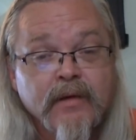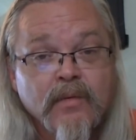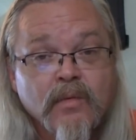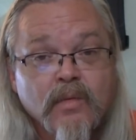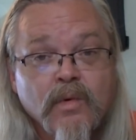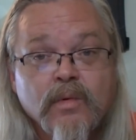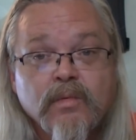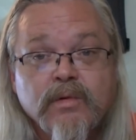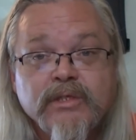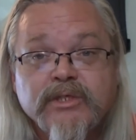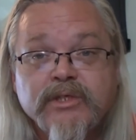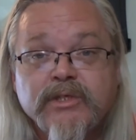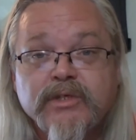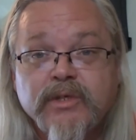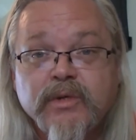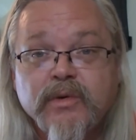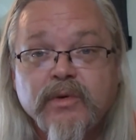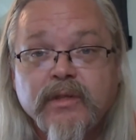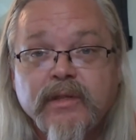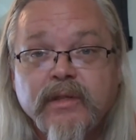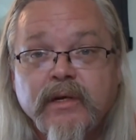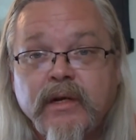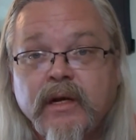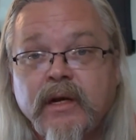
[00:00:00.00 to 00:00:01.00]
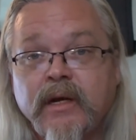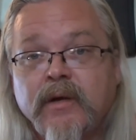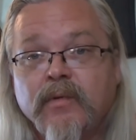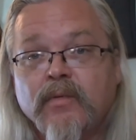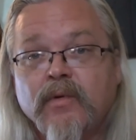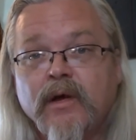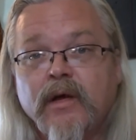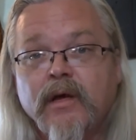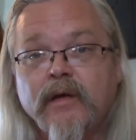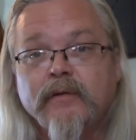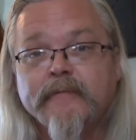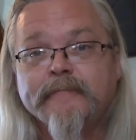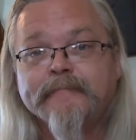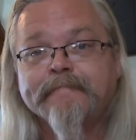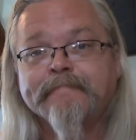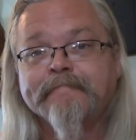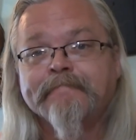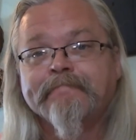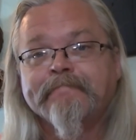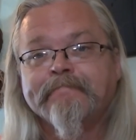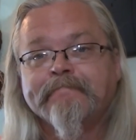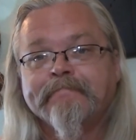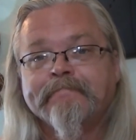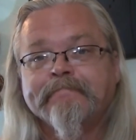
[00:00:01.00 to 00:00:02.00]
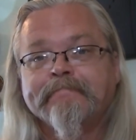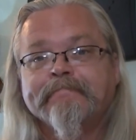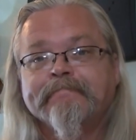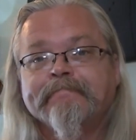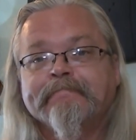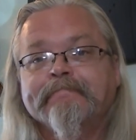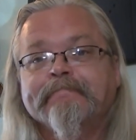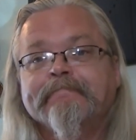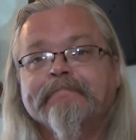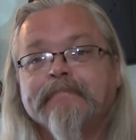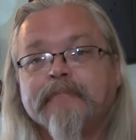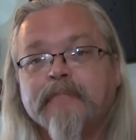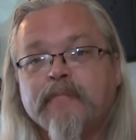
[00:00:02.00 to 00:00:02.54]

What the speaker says: What would you do with it anyway?